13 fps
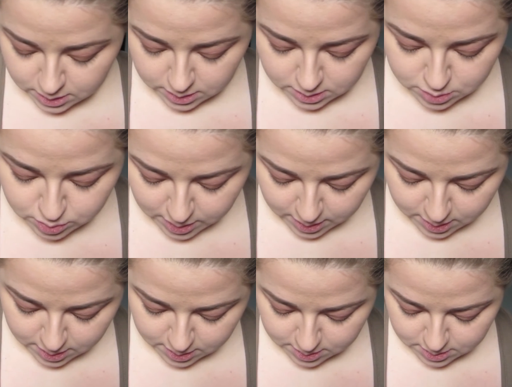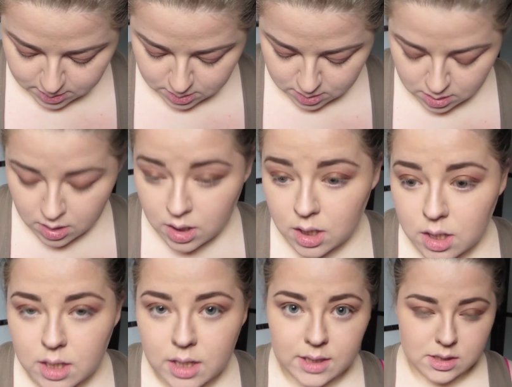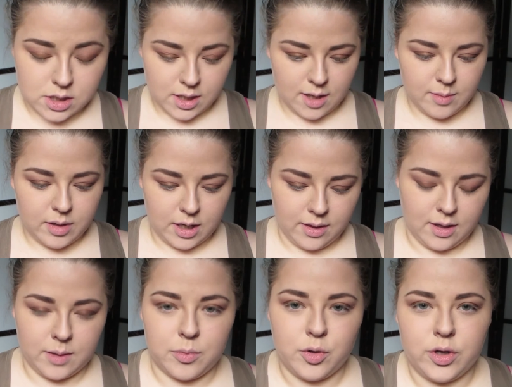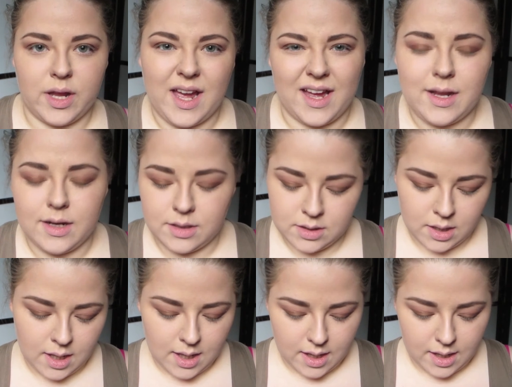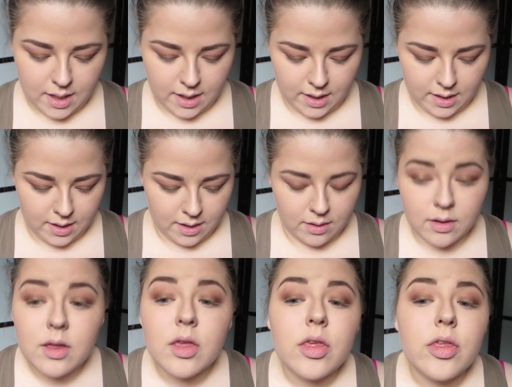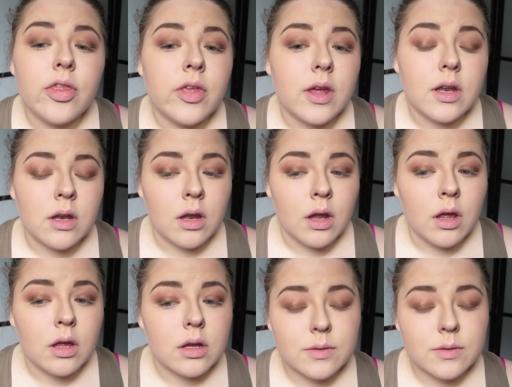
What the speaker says: not do this yesterday, but I think I'm going to add a thin